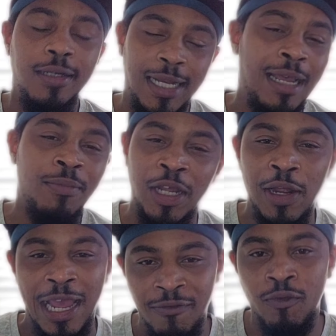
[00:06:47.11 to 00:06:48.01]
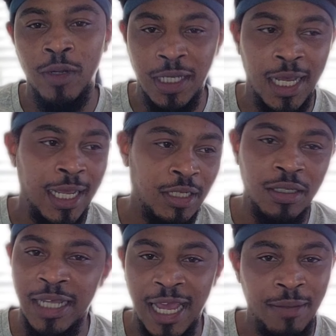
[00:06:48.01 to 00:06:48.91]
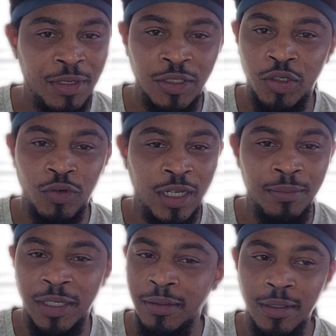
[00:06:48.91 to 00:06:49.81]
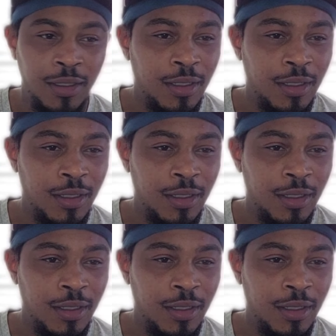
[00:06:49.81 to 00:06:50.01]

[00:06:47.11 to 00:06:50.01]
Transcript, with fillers: damn near every day, gaming, streaming,